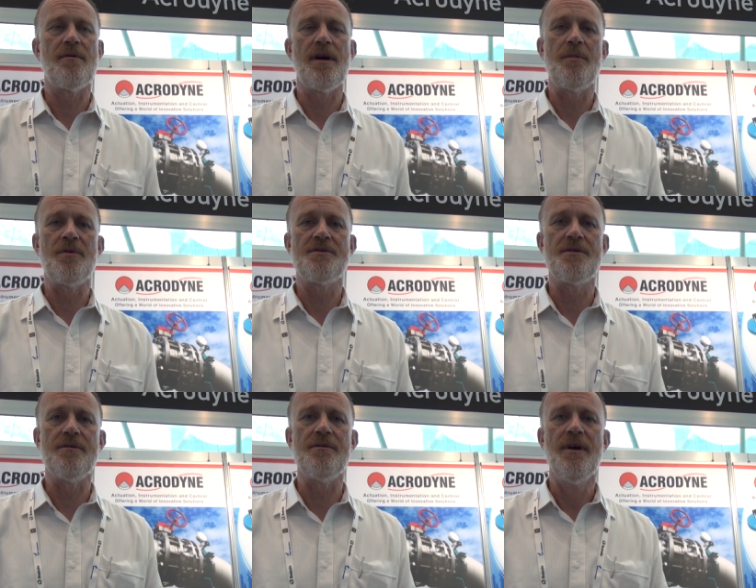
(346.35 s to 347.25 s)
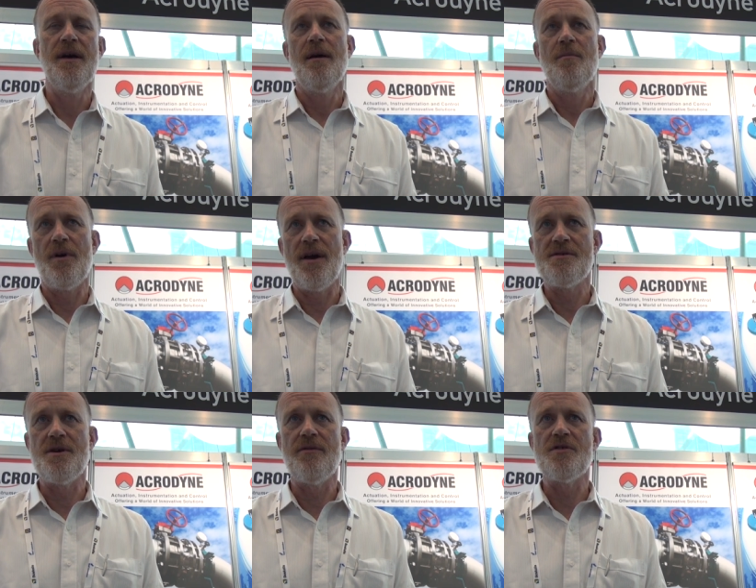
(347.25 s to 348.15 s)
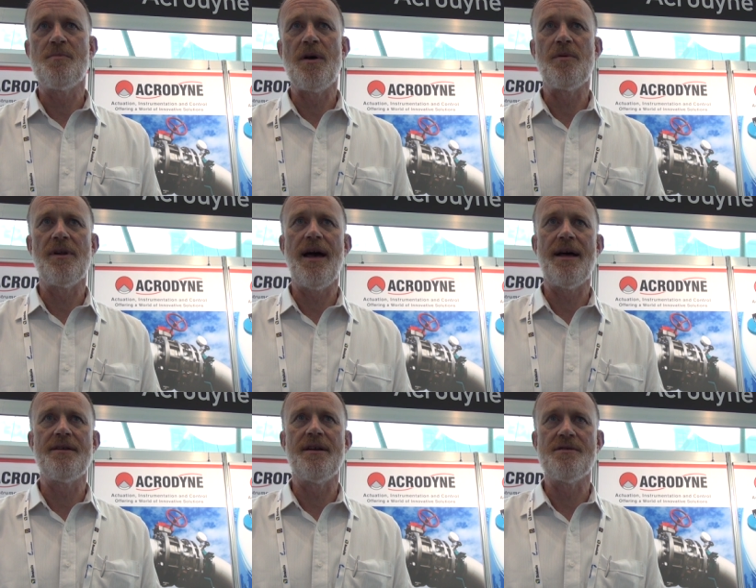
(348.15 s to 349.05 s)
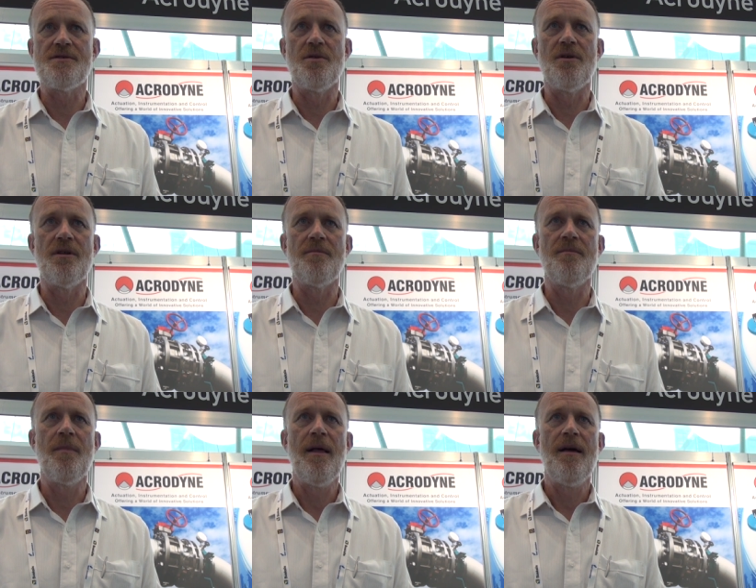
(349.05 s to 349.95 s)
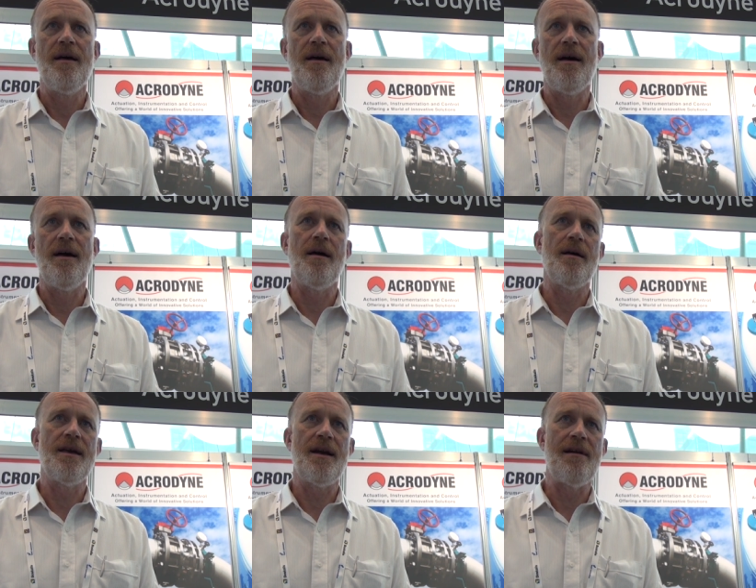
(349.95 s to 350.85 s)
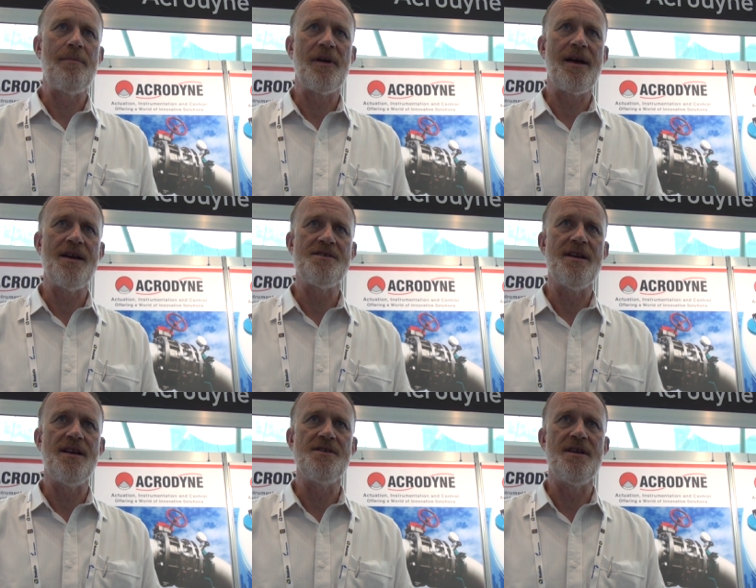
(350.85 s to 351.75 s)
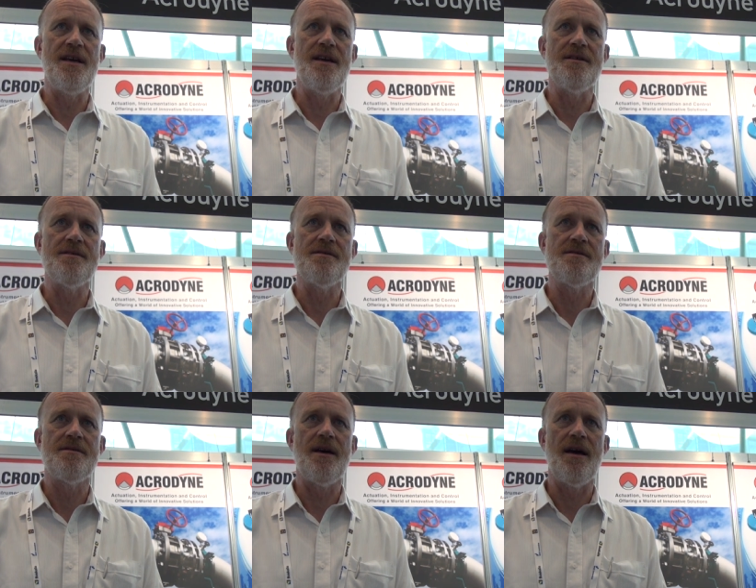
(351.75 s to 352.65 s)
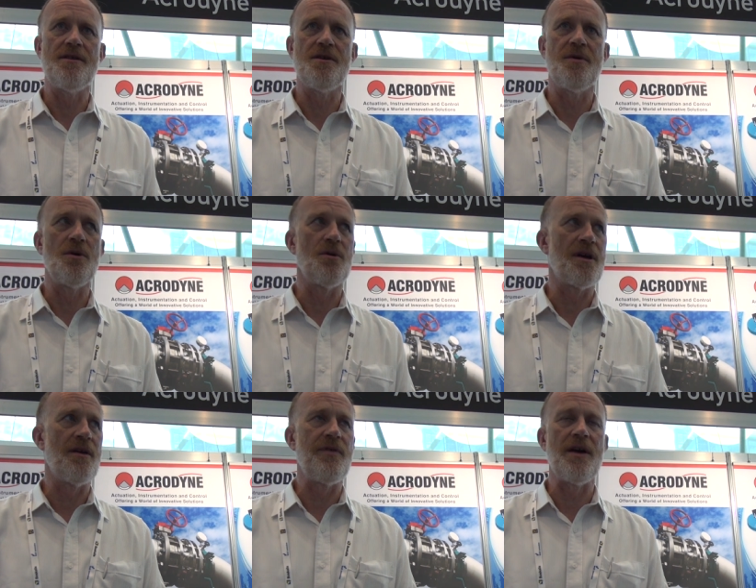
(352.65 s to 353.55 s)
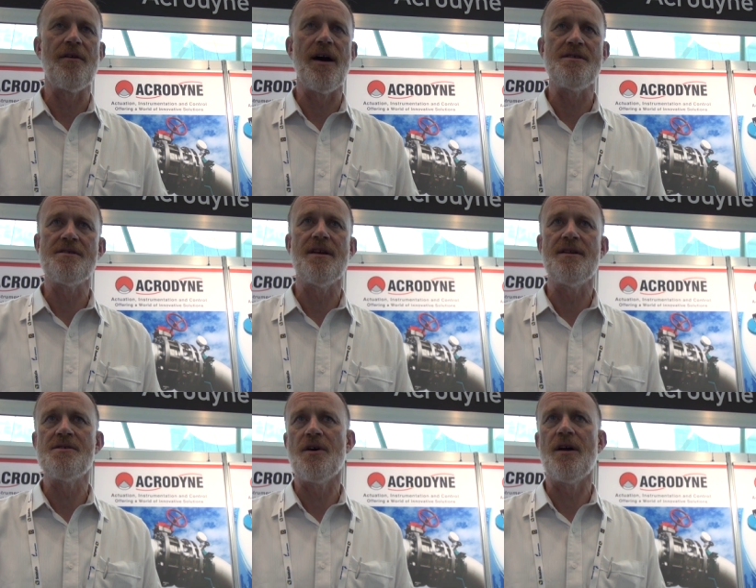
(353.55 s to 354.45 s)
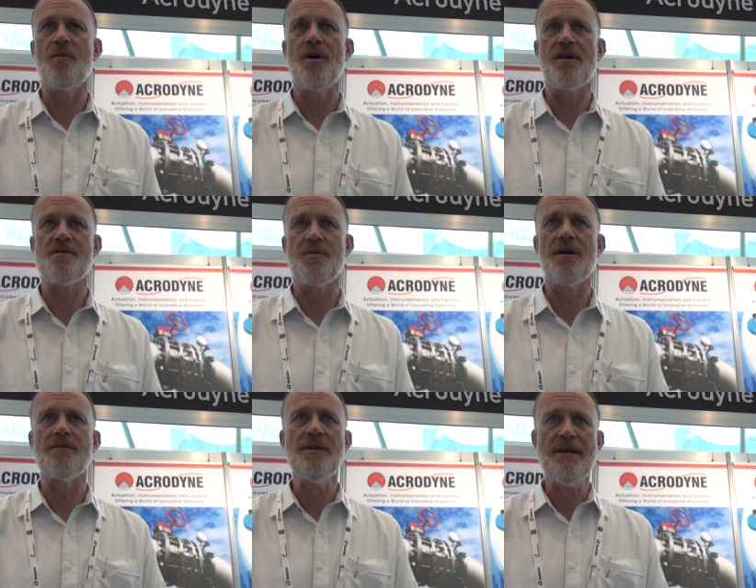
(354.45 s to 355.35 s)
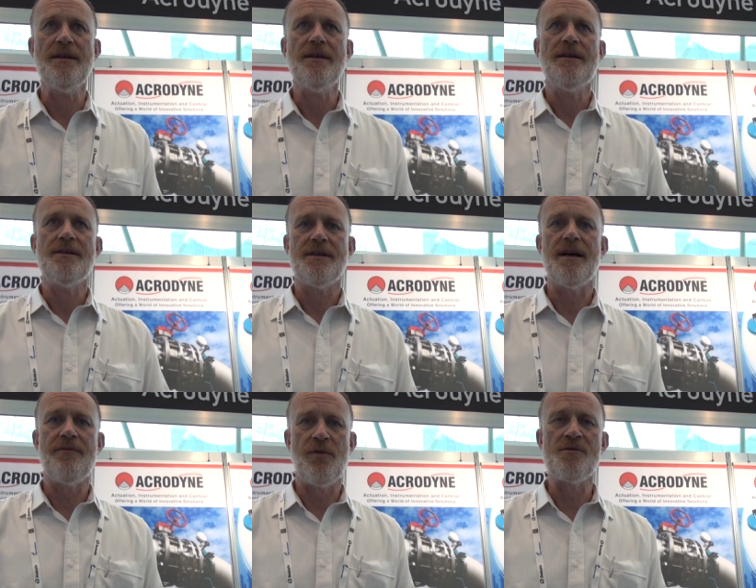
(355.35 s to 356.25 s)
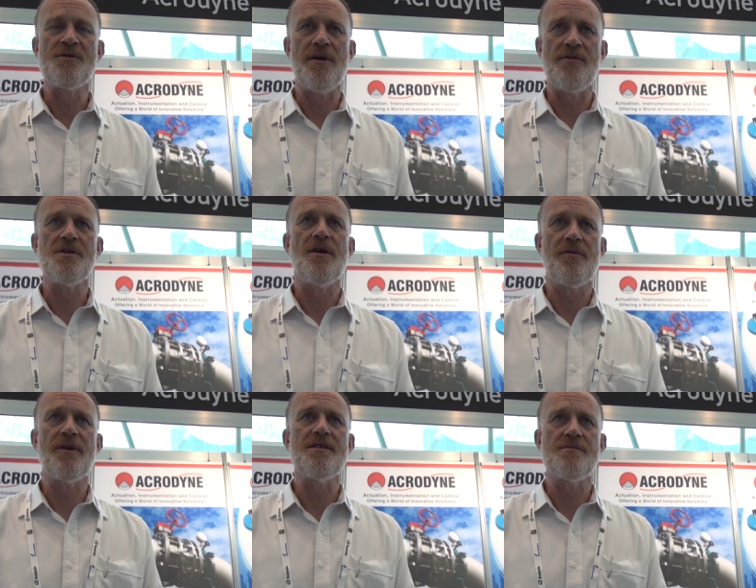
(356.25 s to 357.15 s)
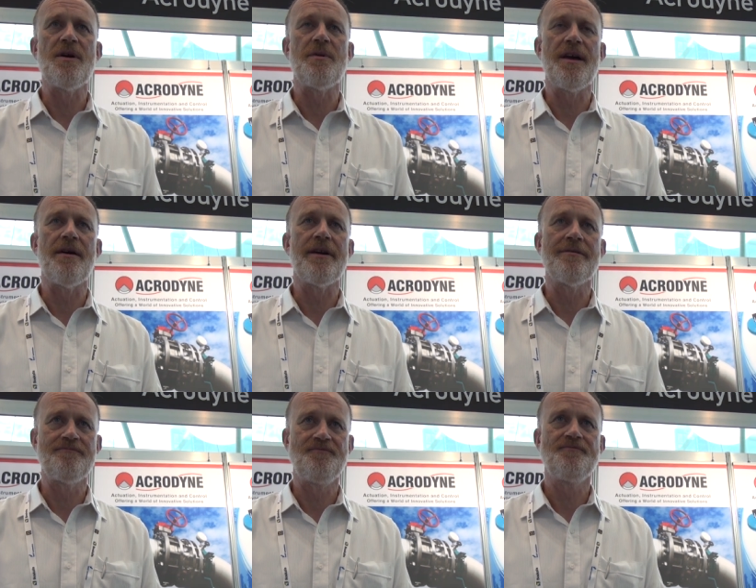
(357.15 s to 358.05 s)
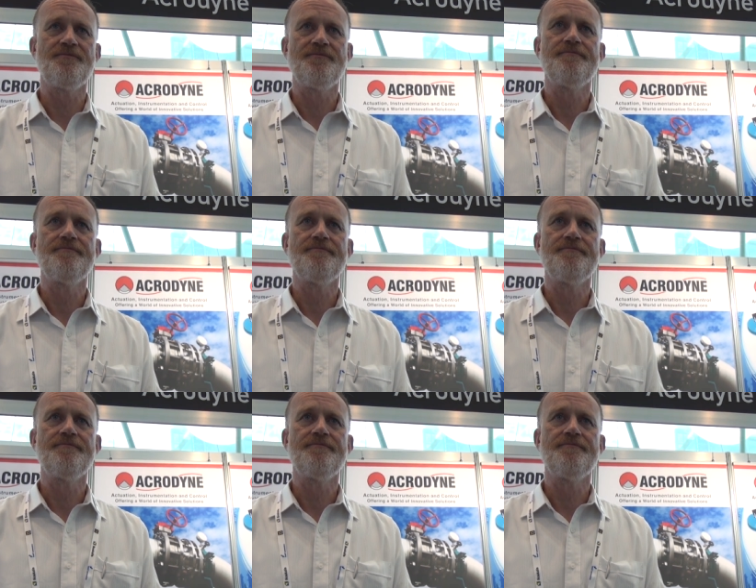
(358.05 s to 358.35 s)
We're able to put our service people out and install them, uh, get our application engineers uh, doing all the configuration and design work as well. So uh, full service offering is where we're going.